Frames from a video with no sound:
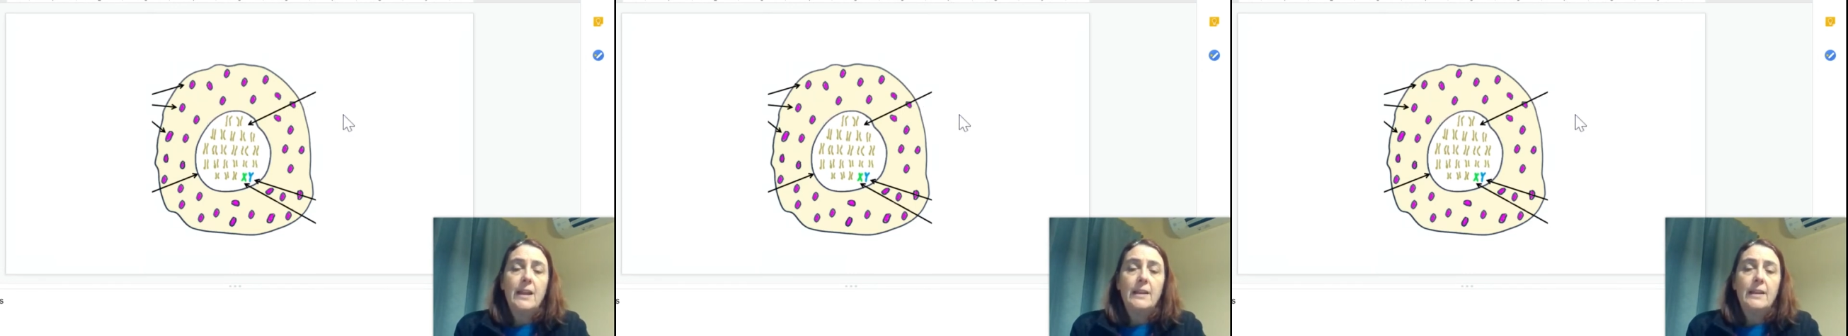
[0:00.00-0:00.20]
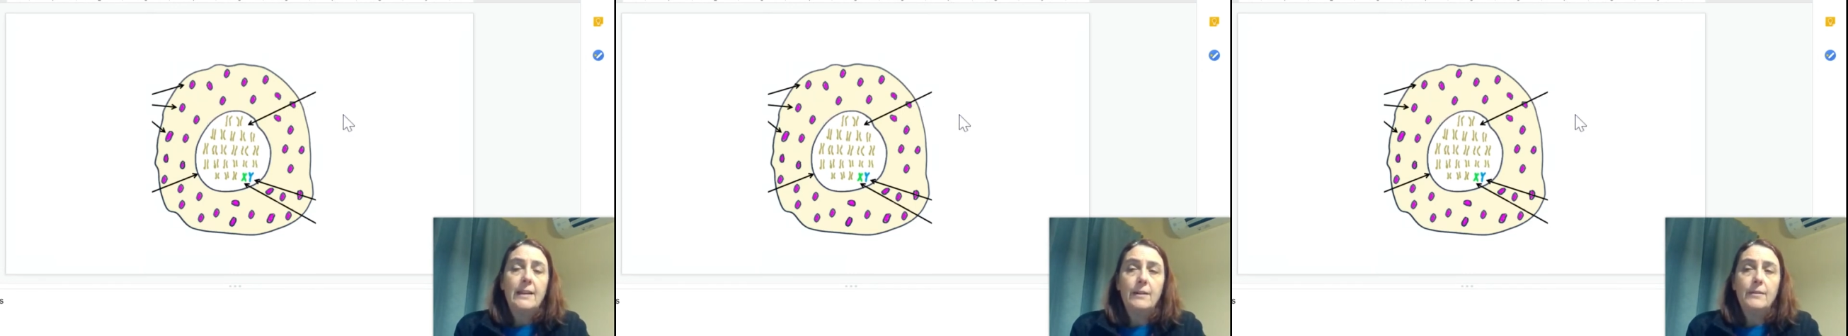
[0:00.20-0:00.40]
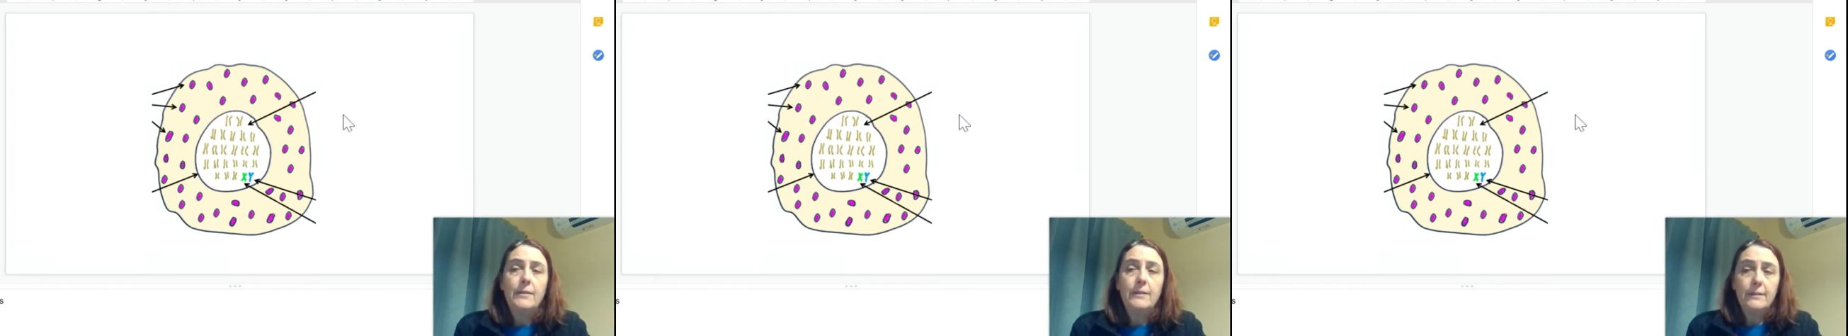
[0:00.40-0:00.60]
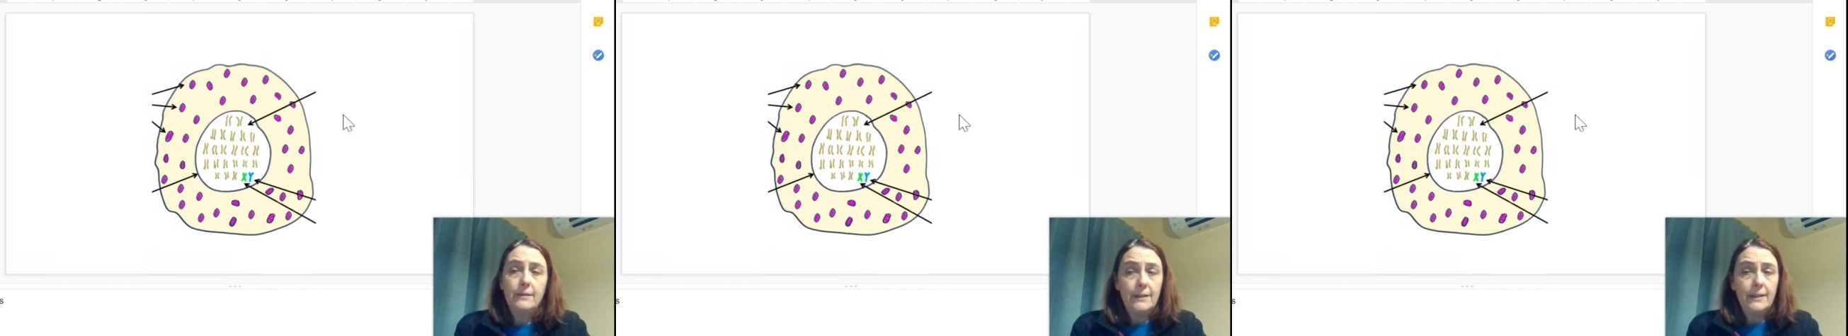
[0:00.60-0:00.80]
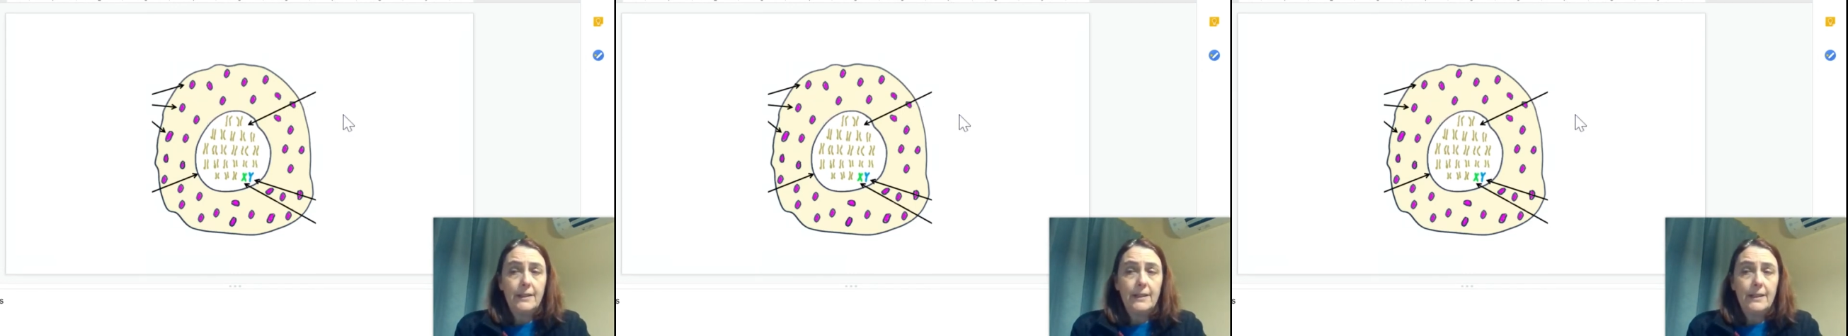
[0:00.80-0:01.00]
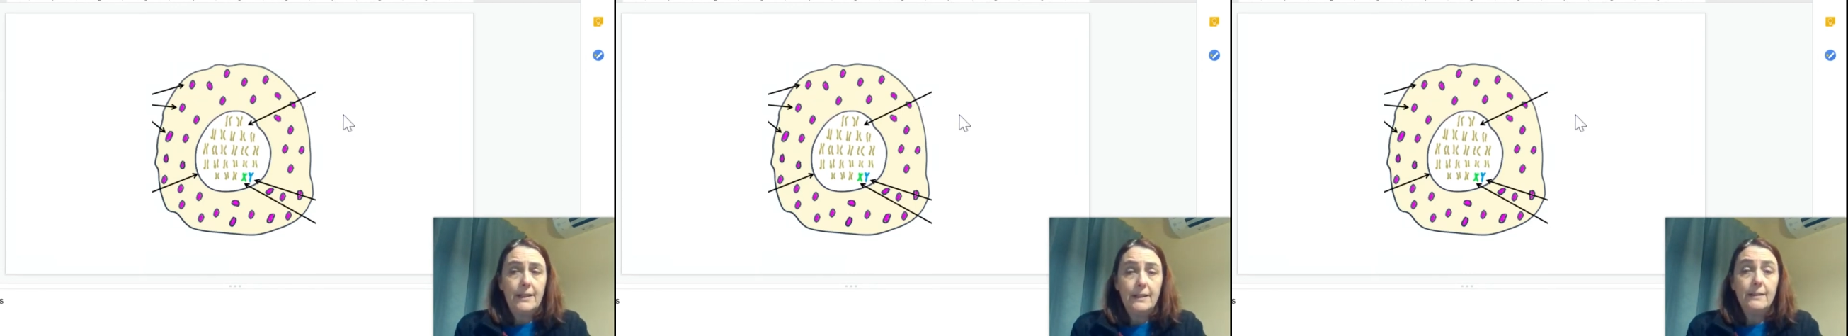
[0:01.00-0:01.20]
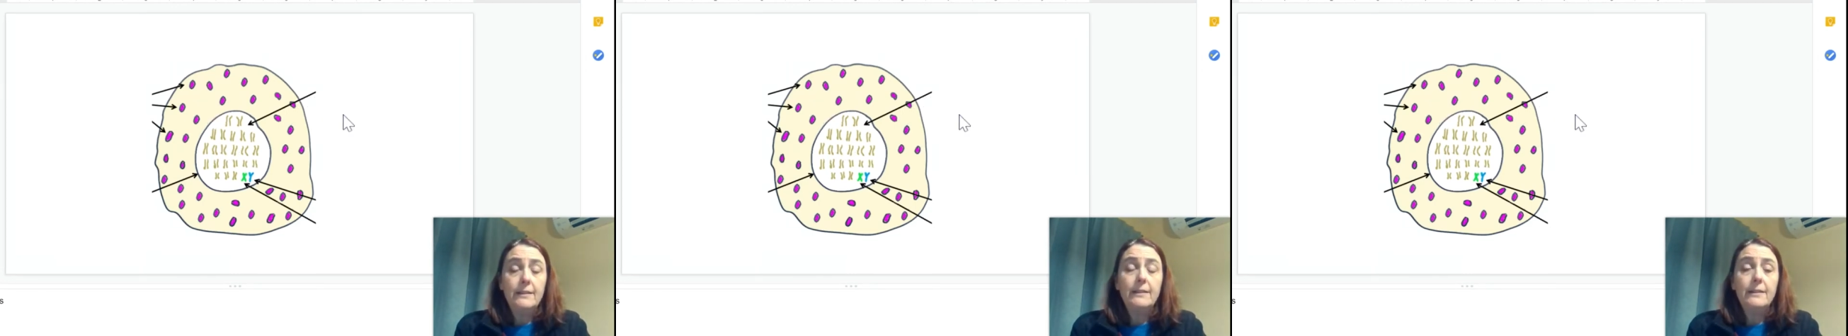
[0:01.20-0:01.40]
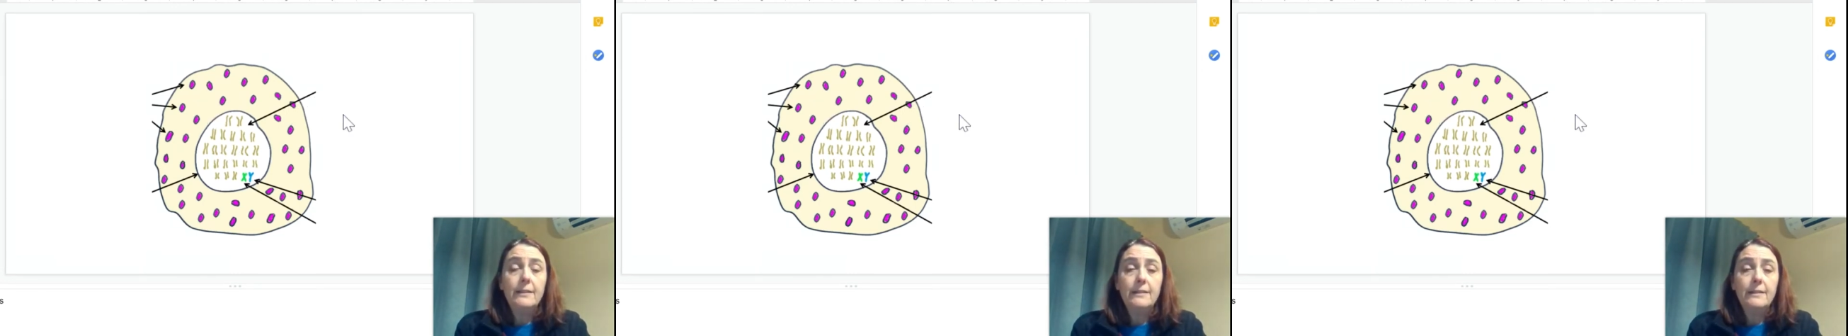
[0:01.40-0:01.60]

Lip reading: Now, in